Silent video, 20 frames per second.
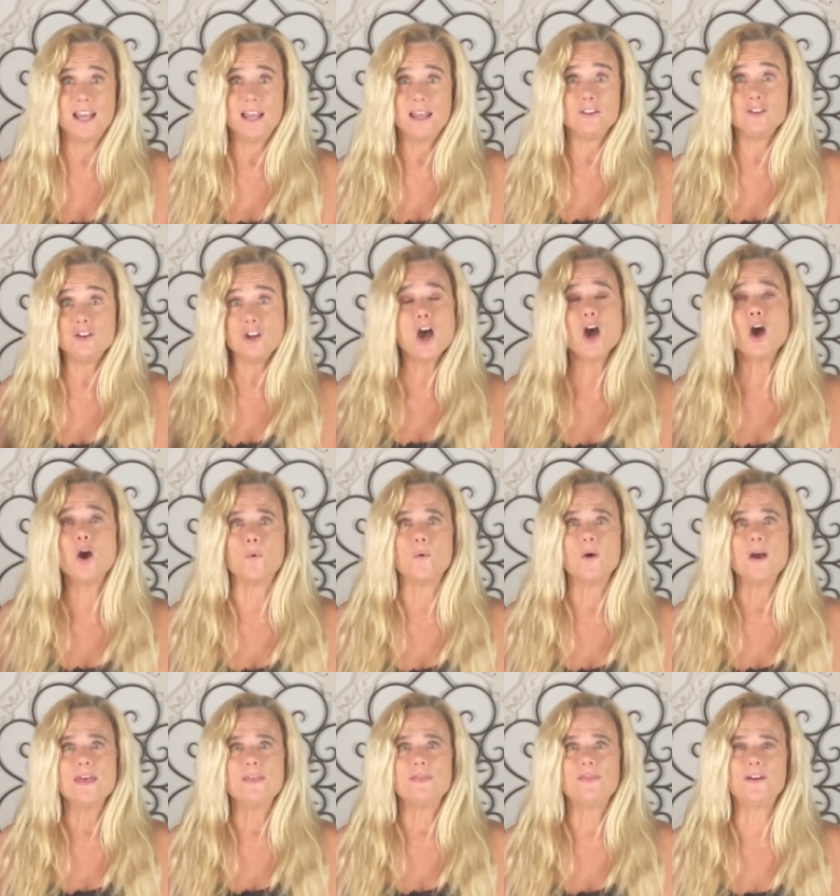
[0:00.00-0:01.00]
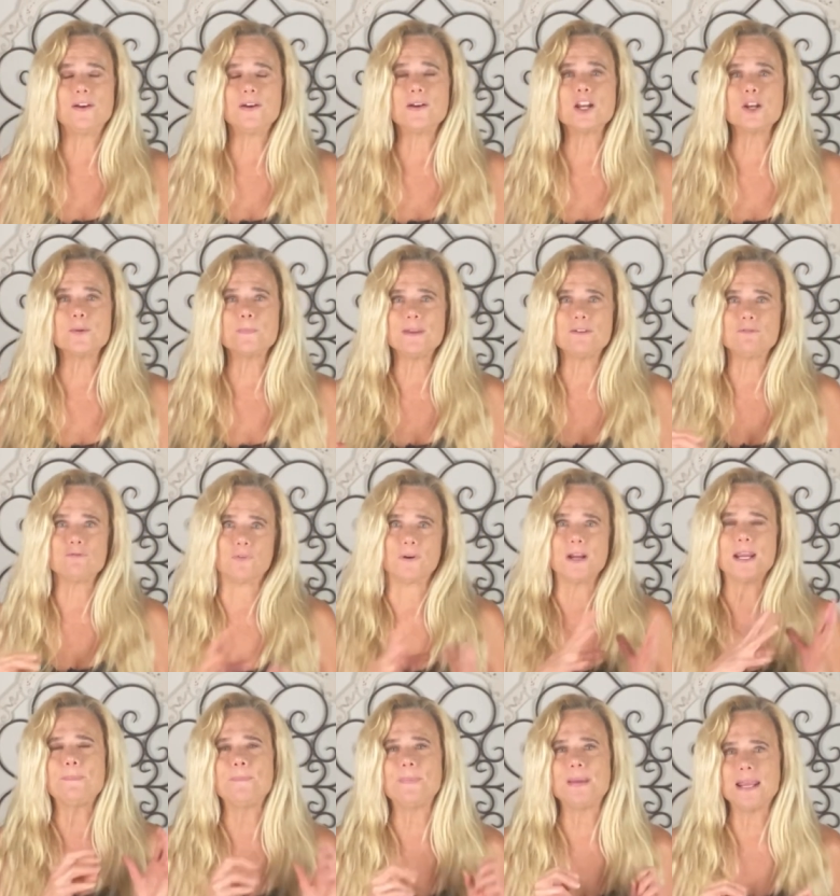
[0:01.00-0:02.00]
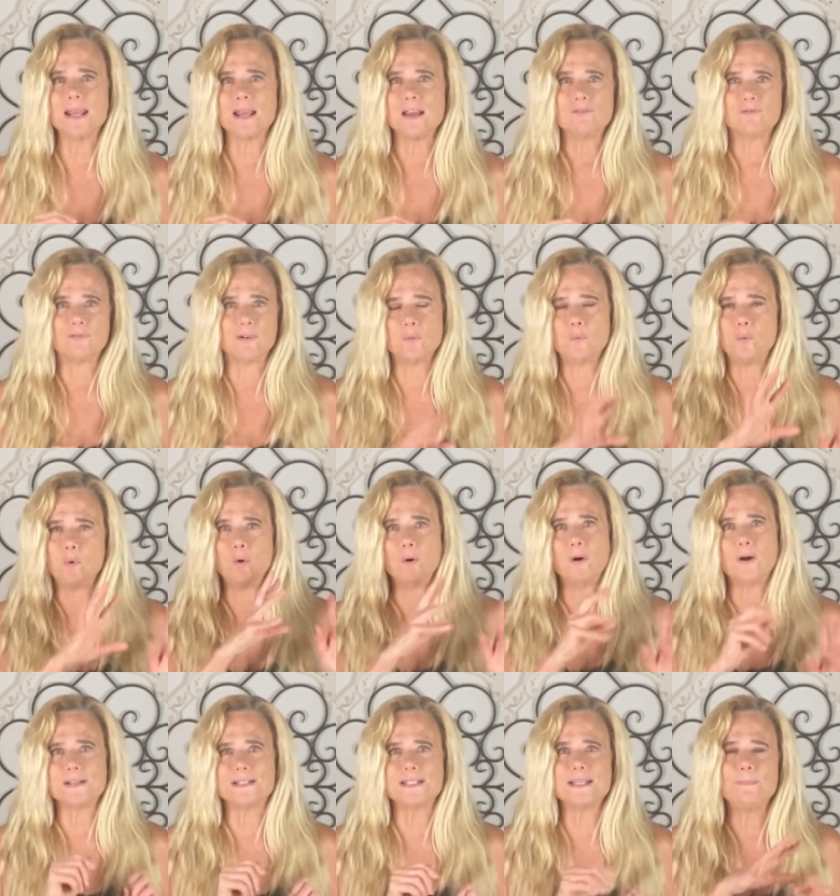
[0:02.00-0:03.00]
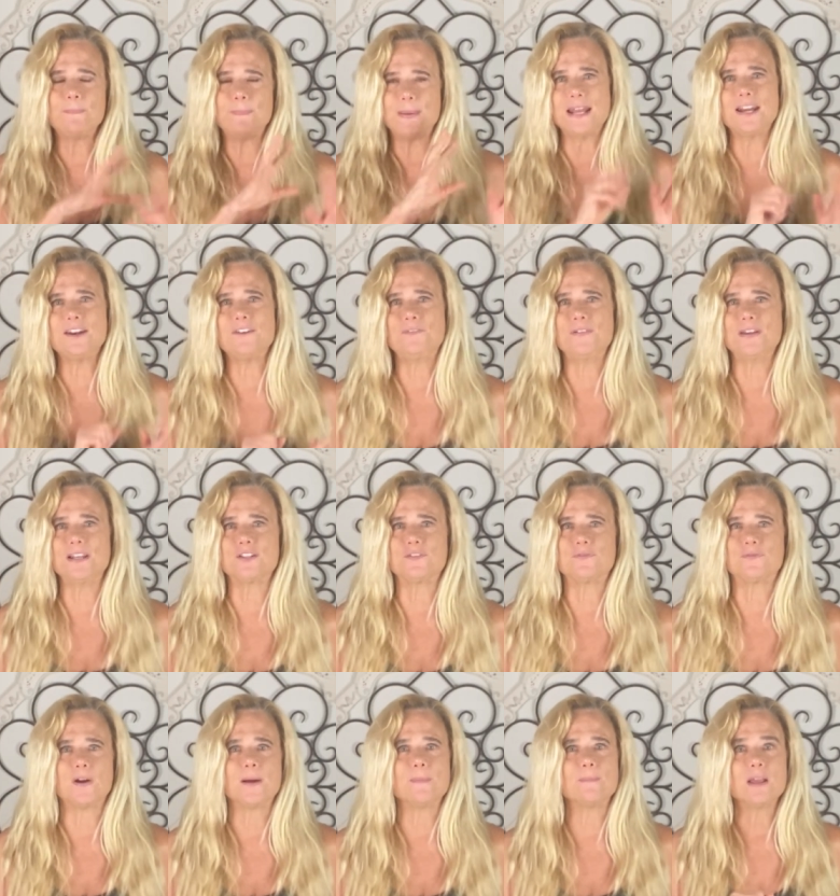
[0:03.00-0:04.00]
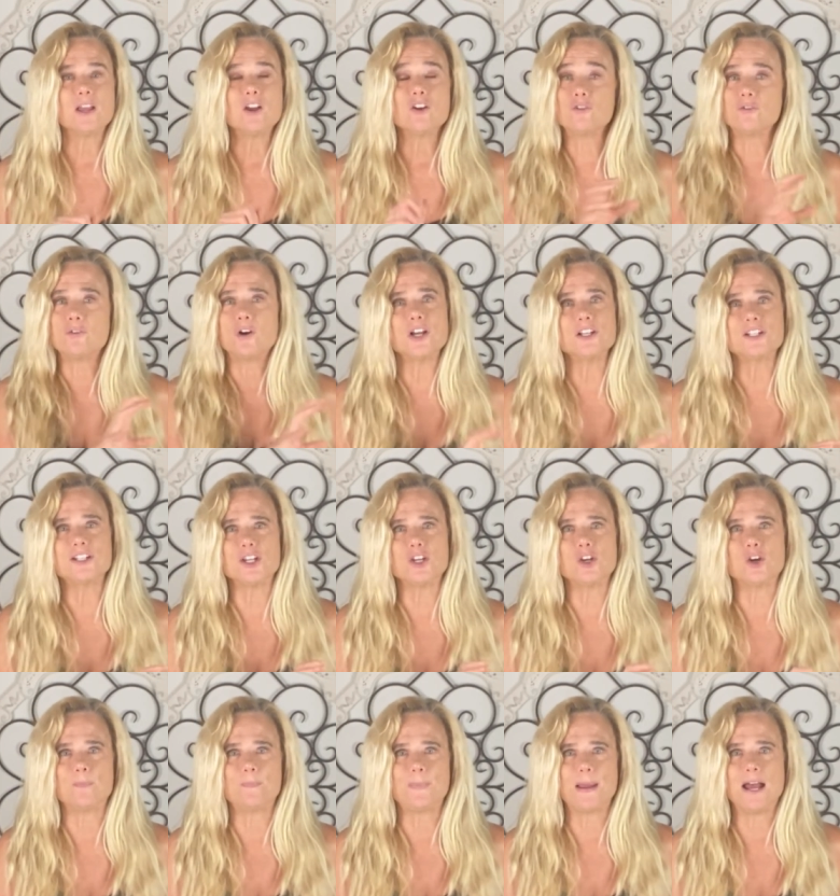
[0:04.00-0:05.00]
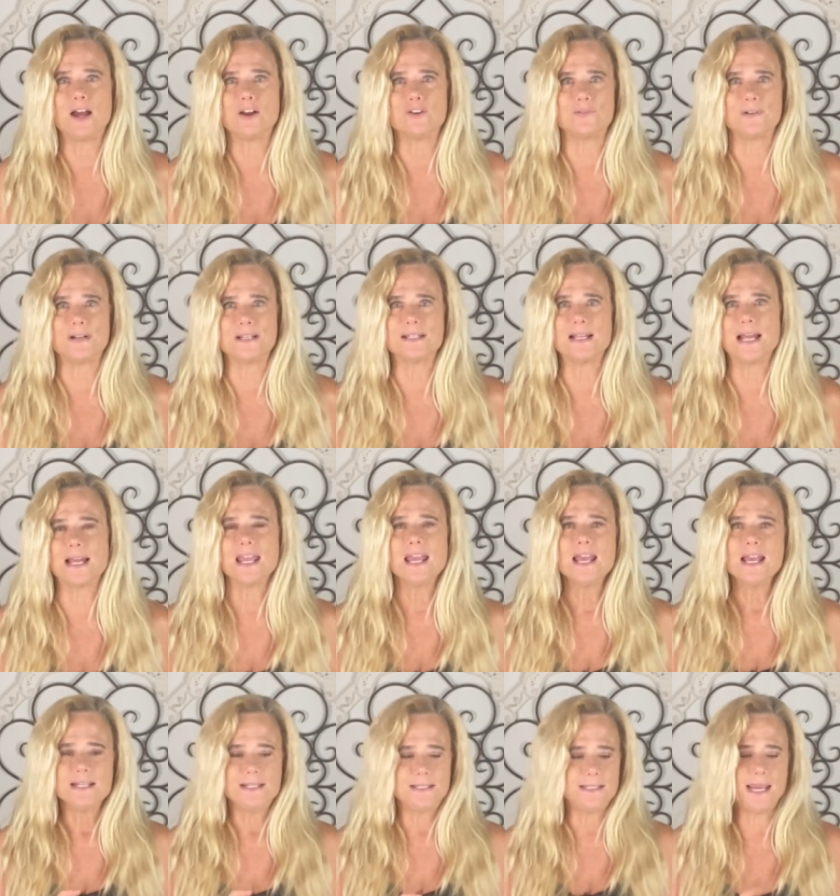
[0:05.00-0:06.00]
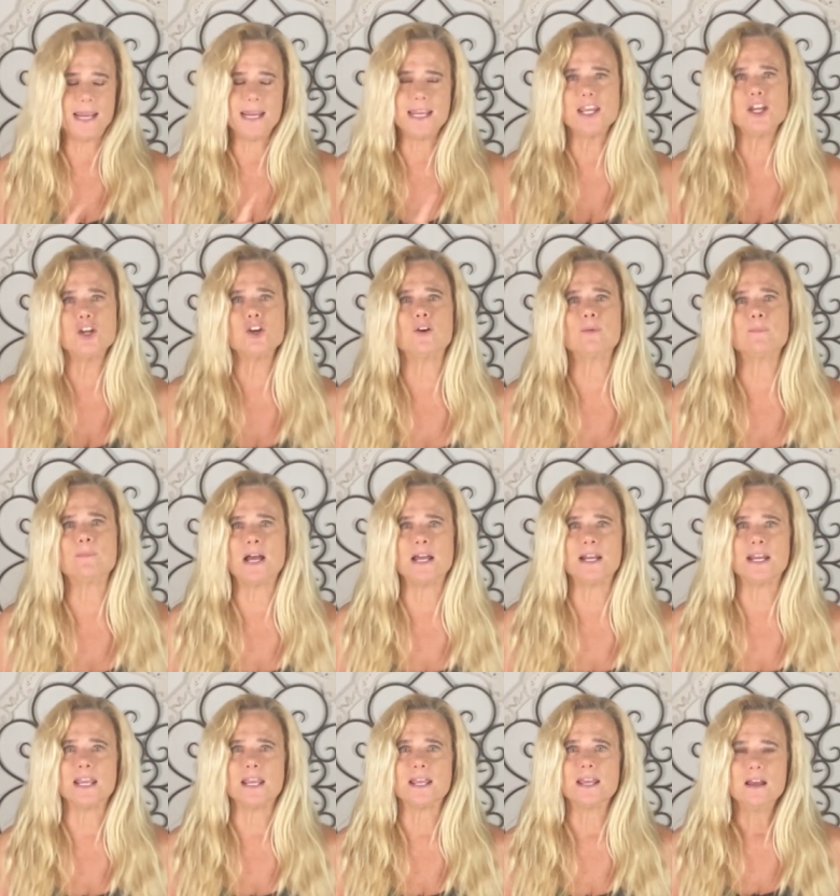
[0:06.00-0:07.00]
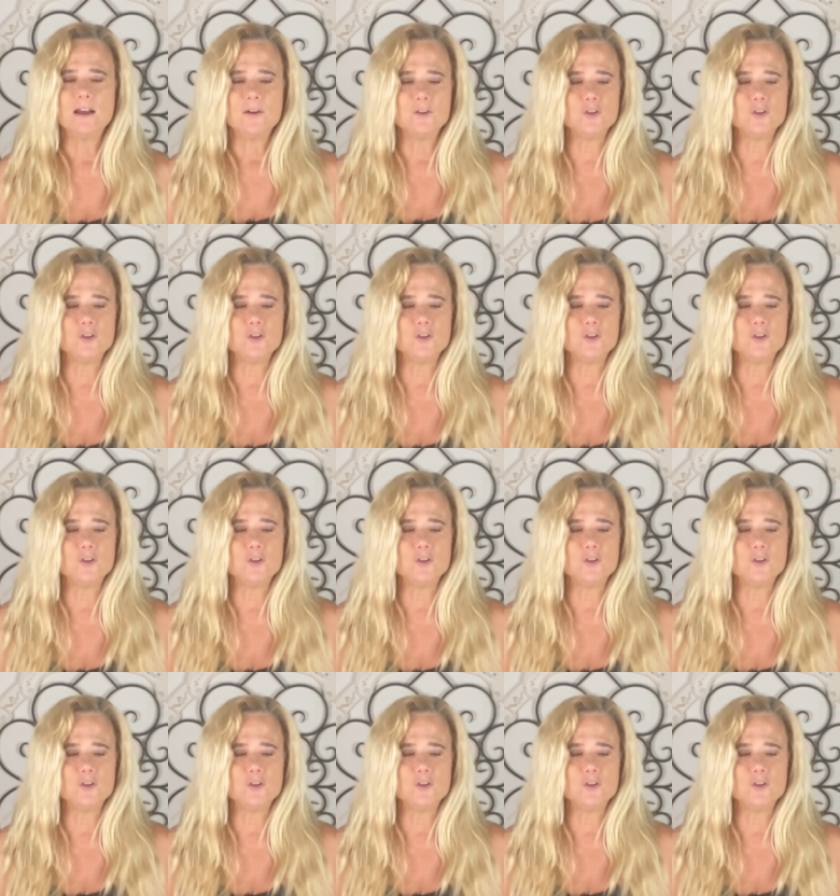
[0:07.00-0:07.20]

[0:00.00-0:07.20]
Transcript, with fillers: No, they're going to be reaping rewards and benefits from crossing your boundaries, like taking your money,